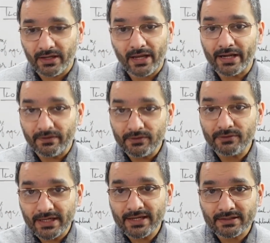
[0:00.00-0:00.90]
and if you
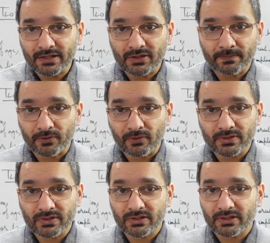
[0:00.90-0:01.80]
take such
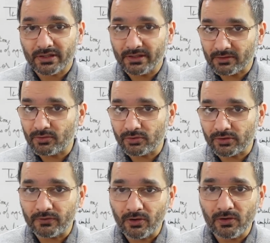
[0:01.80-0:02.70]
approach in a court
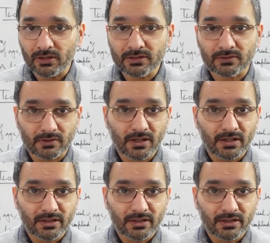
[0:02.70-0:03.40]
of law also,